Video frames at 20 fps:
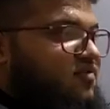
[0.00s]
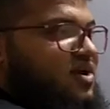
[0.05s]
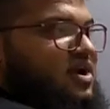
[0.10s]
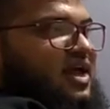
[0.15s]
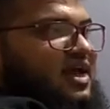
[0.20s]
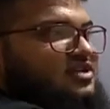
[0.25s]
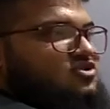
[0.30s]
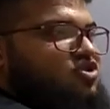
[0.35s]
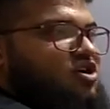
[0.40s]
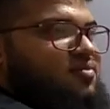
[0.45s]
1
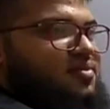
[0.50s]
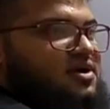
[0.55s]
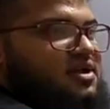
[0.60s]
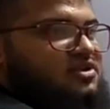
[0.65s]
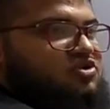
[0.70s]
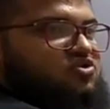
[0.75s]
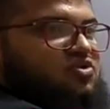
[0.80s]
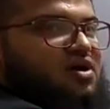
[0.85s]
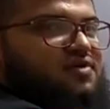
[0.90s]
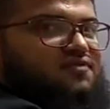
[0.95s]
s
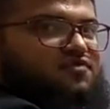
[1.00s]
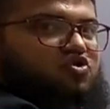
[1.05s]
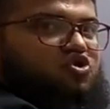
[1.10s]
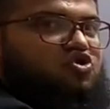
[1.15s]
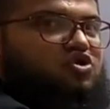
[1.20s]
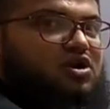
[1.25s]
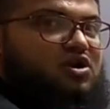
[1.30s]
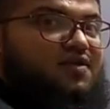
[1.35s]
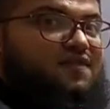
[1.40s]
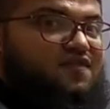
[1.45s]
orbital, so a
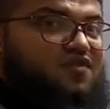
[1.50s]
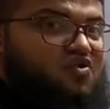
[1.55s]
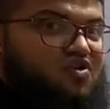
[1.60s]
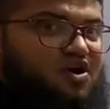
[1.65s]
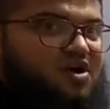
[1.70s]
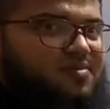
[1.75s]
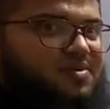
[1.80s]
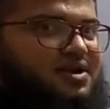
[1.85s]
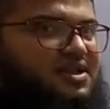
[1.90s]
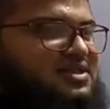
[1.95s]
total of 4
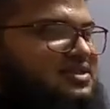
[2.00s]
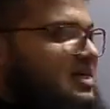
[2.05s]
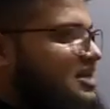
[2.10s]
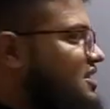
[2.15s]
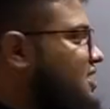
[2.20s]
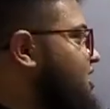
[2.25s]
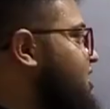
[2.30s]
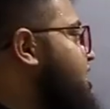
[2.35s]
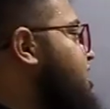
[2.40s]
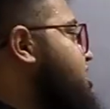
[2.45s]
orbitals are
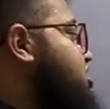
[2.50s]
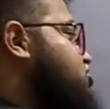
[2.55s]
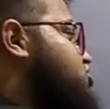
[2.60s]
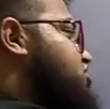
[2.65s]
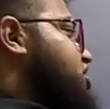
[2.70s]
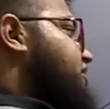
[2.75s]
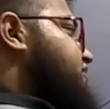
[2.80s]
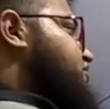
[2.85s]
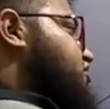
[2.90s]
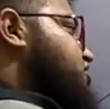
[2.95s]
there. So
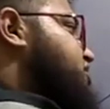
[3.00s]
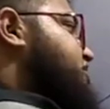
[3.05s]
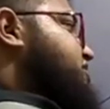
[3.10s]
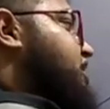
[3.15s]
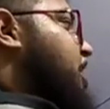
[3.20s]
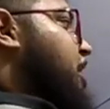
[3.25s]
therefore this